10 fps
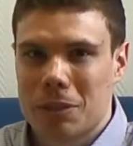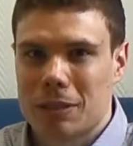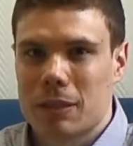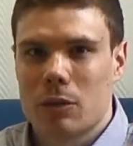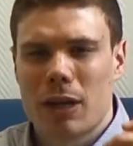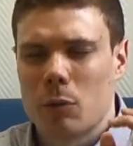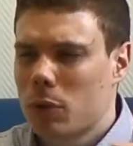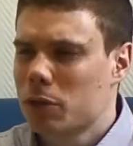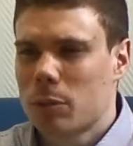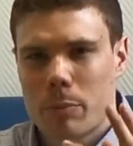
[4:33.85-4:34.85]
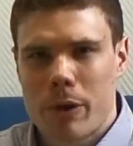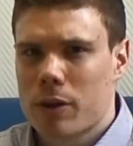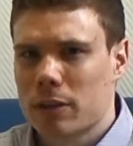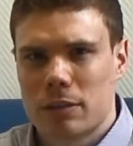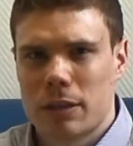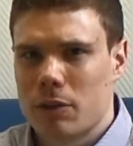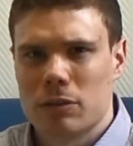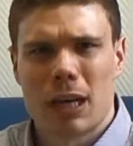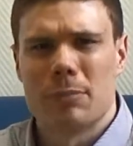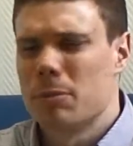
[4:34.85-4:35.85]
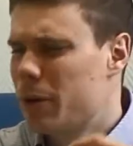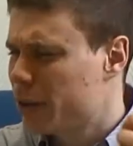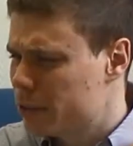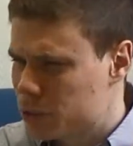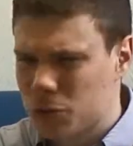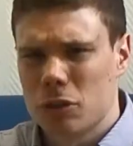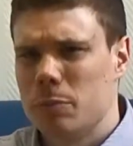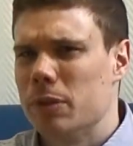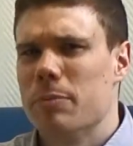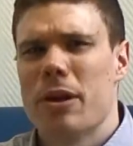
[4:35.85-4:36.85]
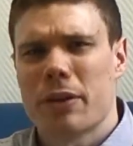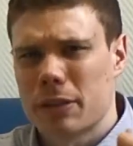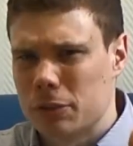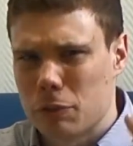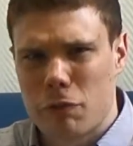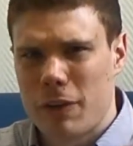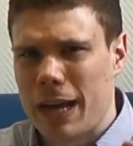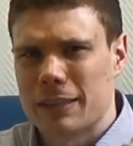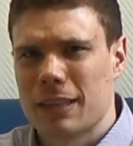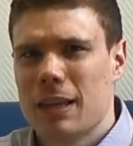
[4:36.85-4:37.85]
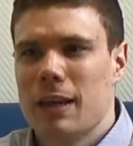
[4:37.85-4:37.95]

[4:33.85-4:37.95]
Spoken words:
I say, okay, what are some American stereotypes? Americans are stupid, Americans are fat.